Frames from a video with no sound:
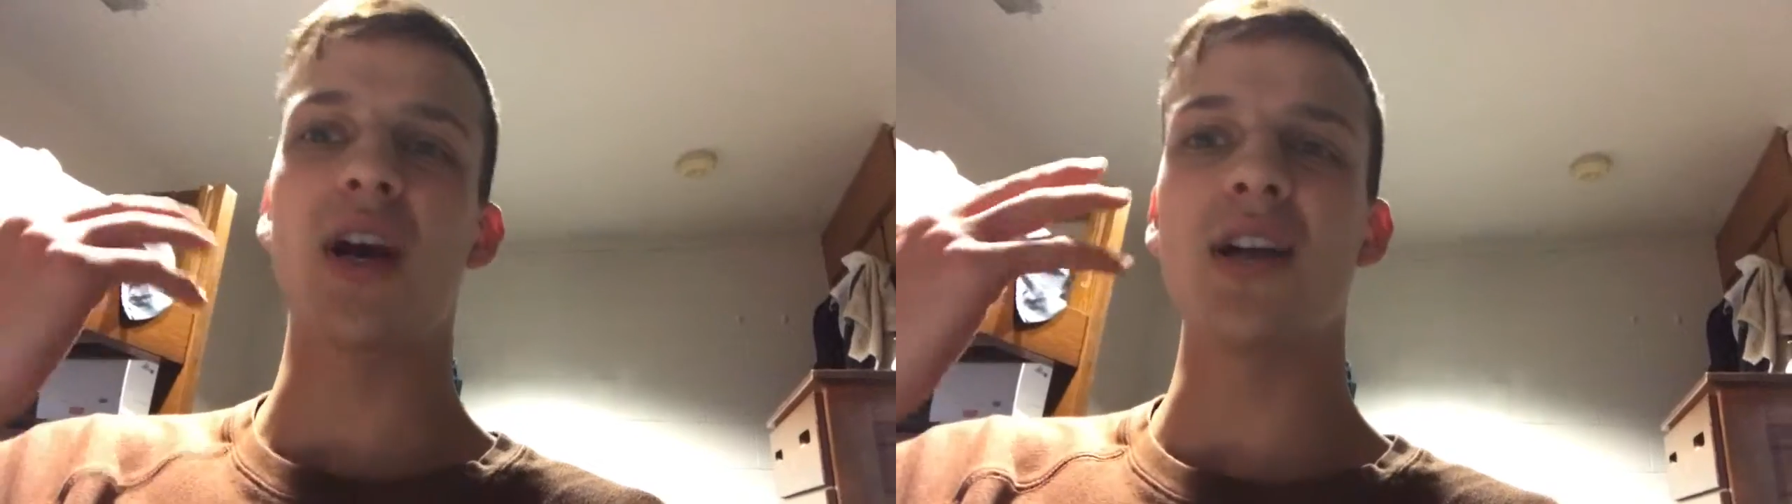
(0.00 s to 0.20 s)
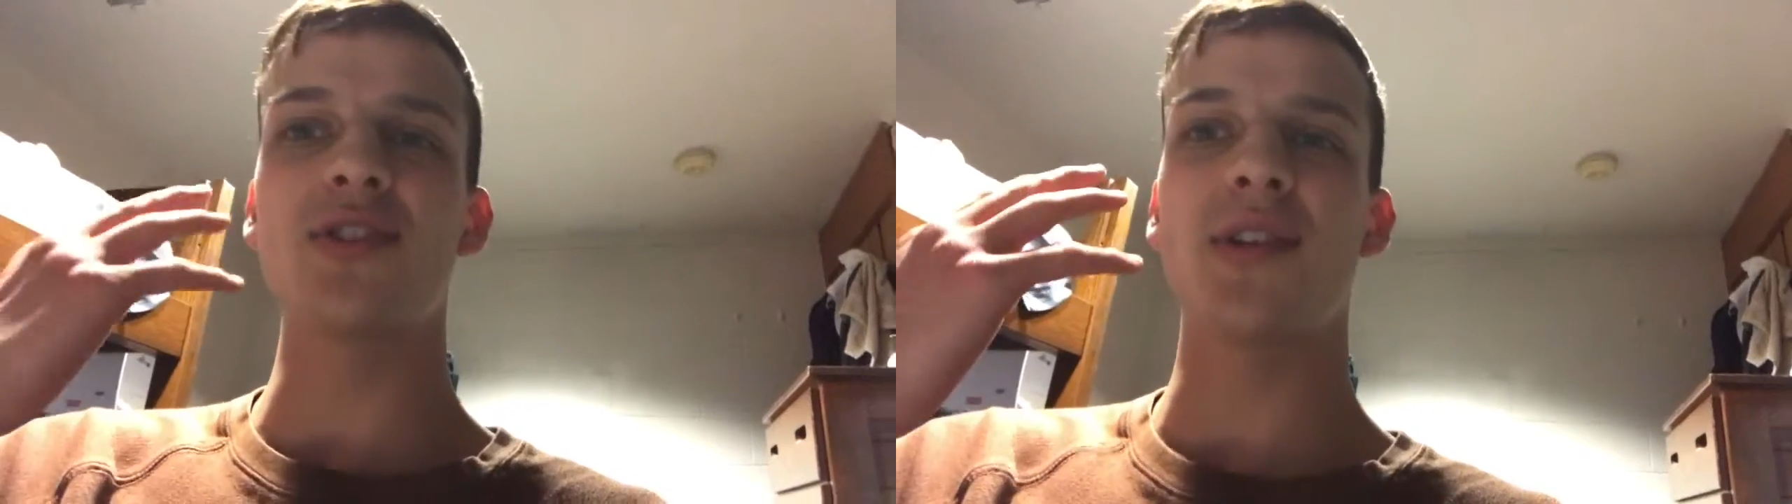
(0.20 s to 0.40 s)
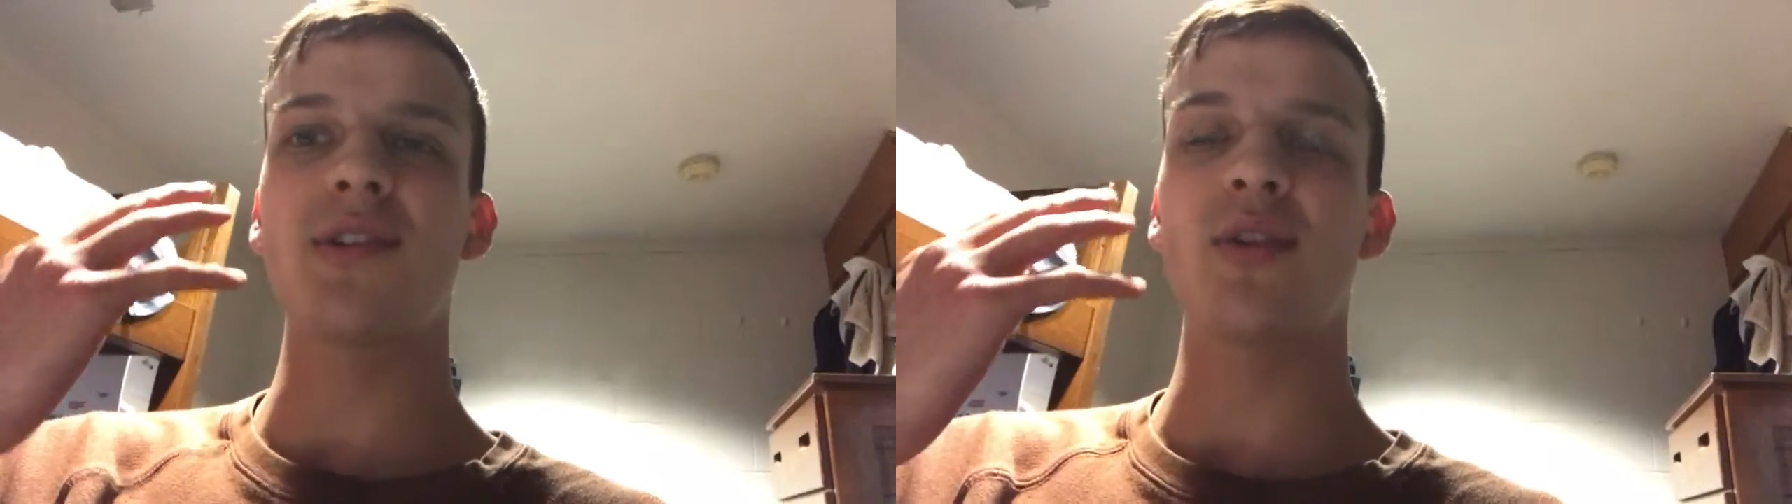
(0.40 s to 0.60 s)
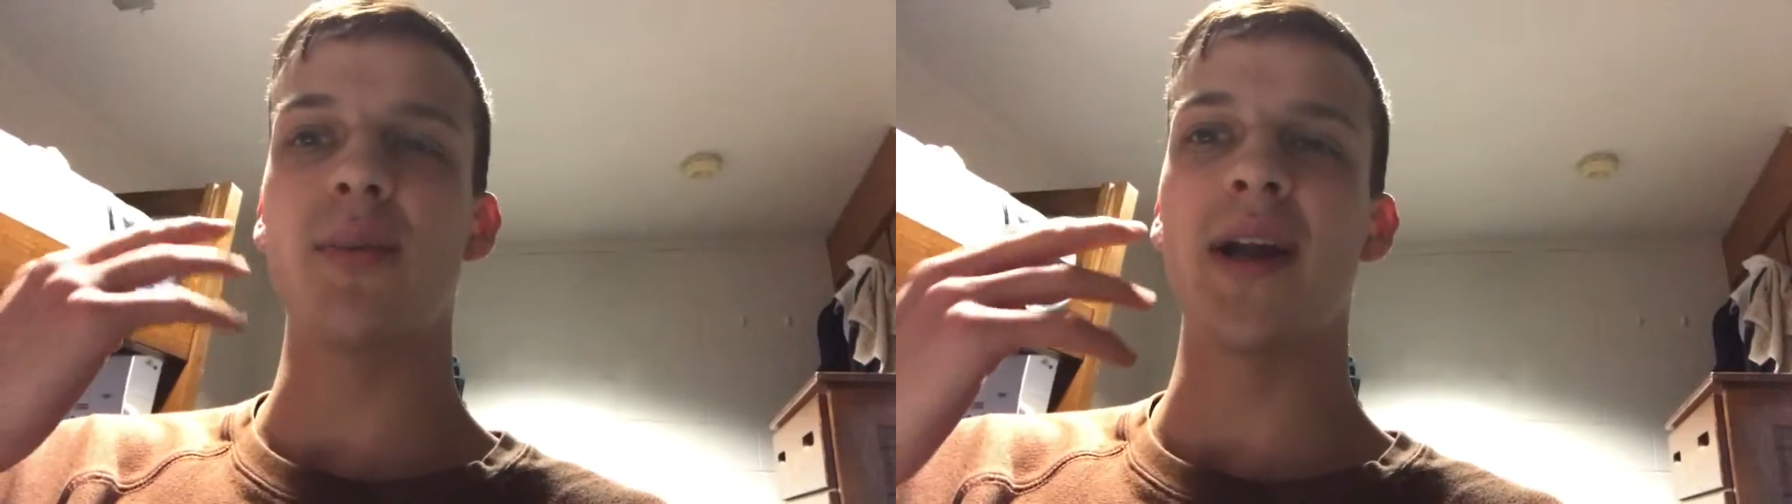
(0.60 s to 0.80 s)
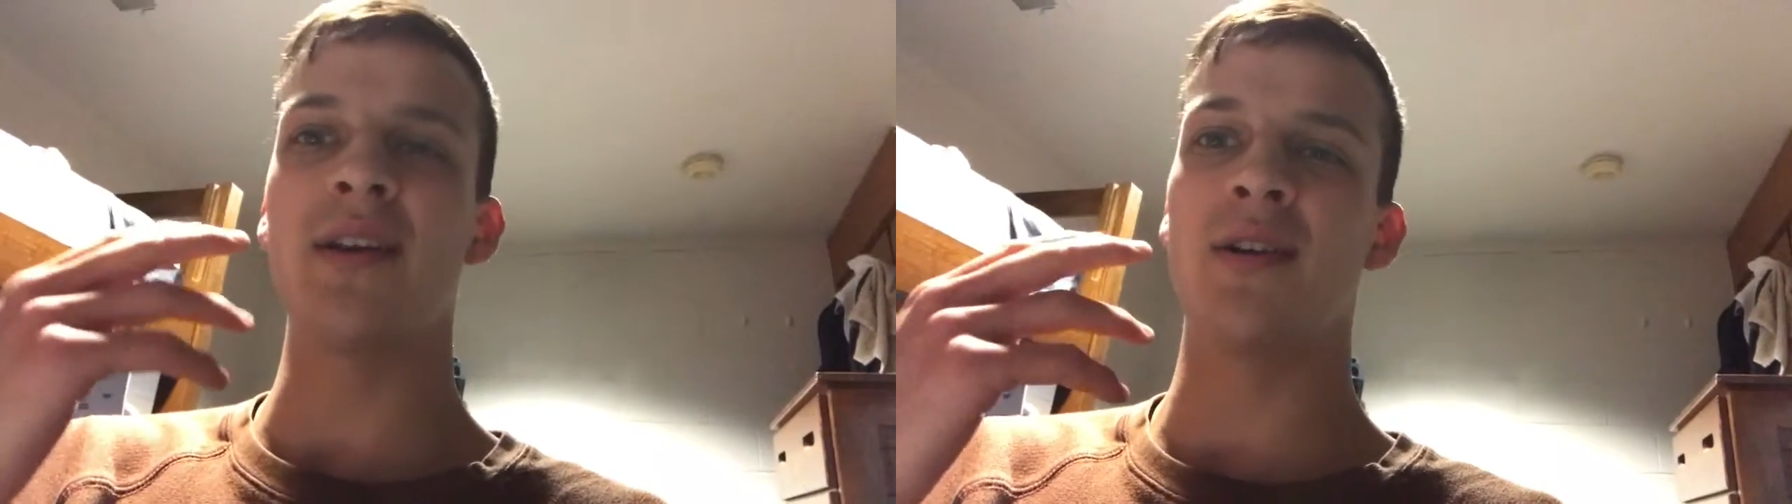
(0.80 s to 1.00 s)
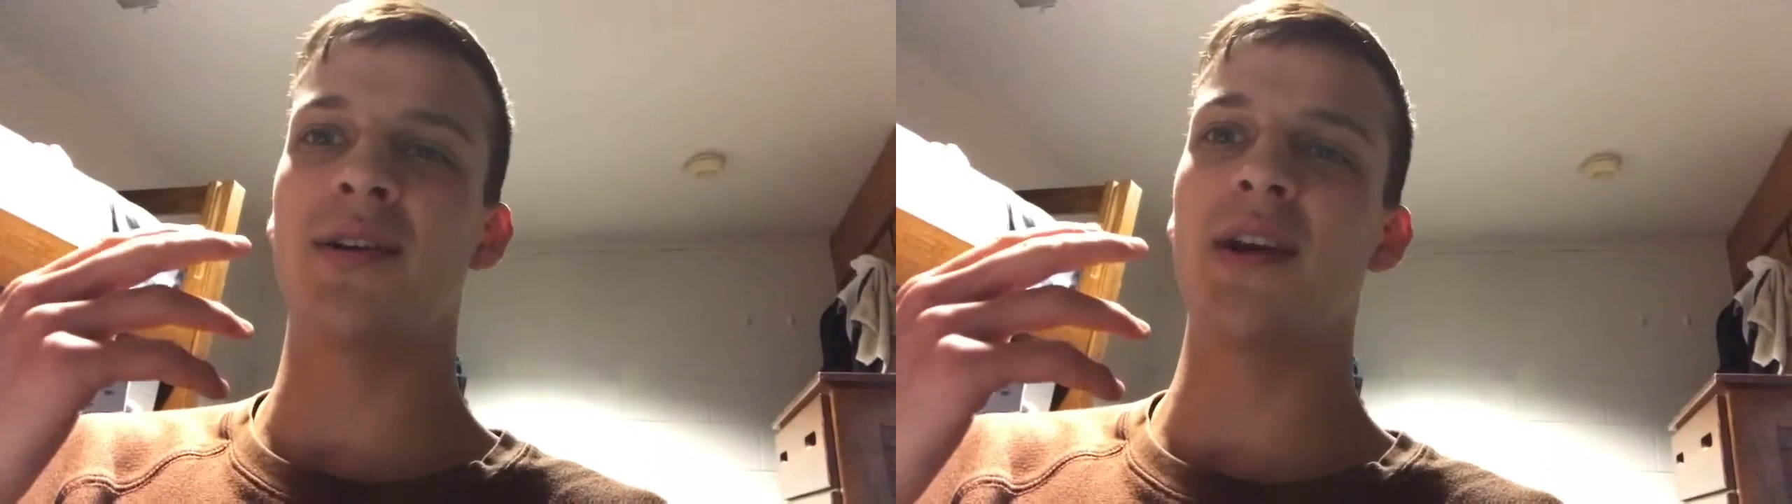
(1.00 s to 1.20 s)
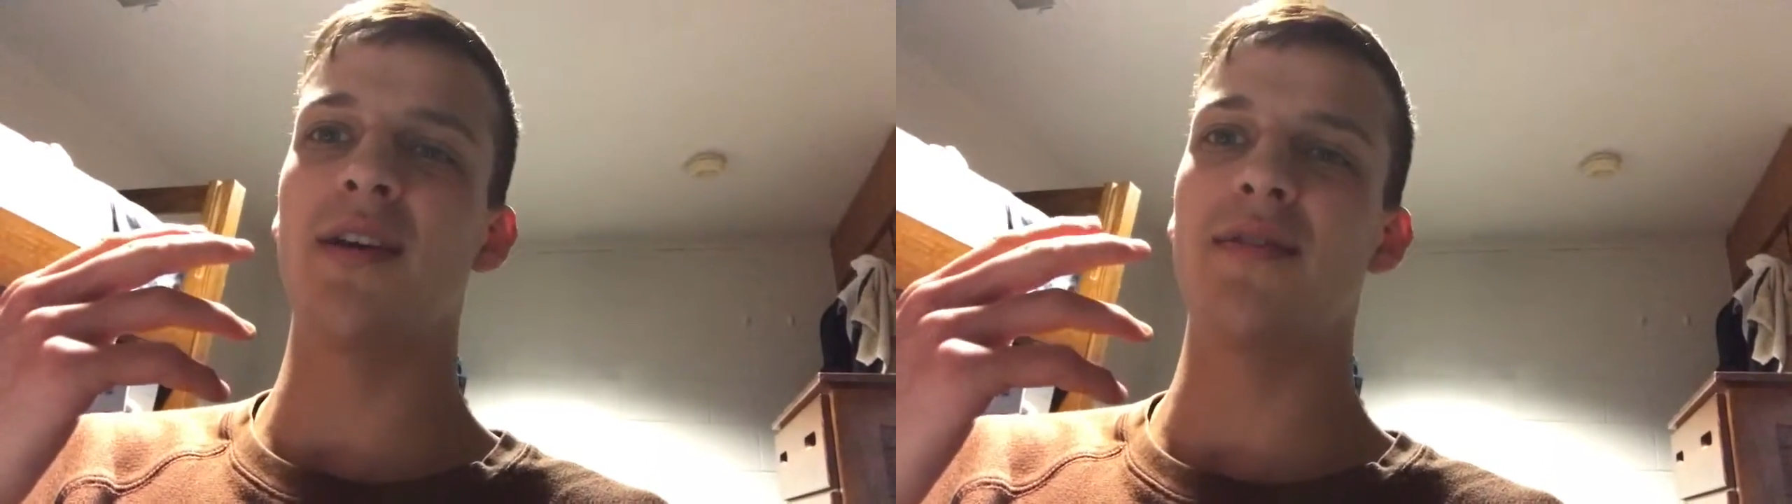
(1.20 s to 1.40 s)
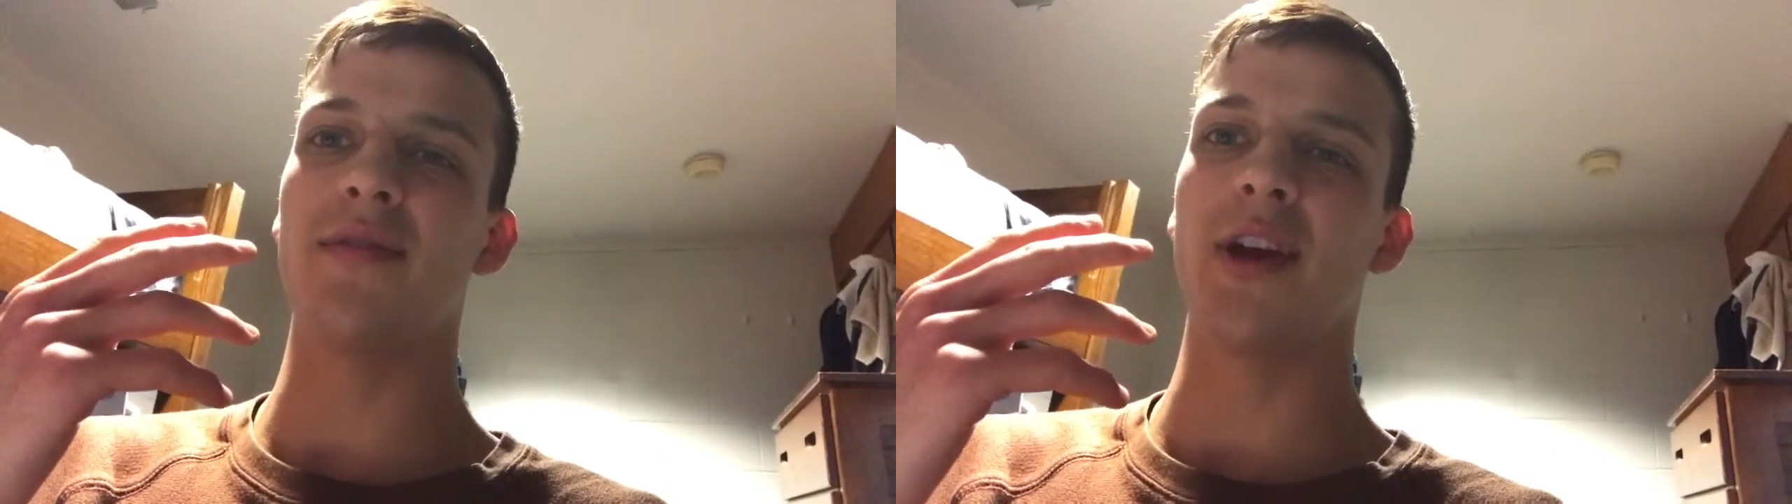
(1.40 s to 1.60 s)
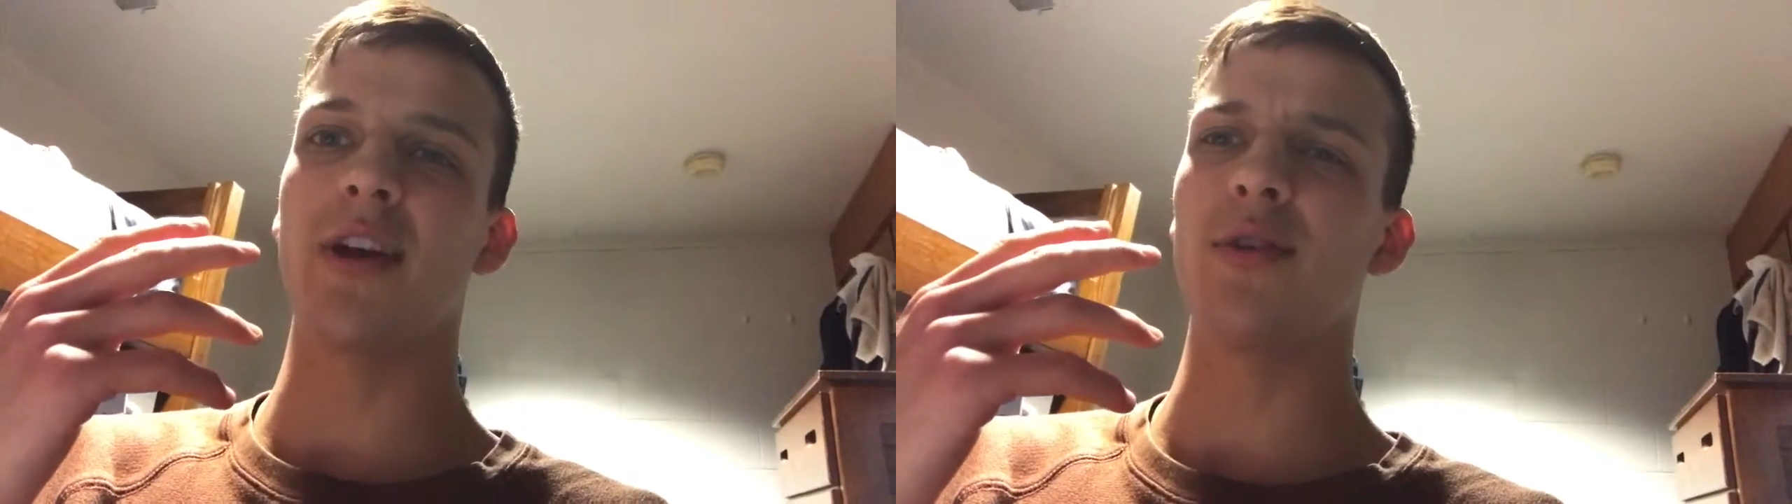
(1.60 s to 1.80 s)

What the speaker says: consciously reminding yourself of like,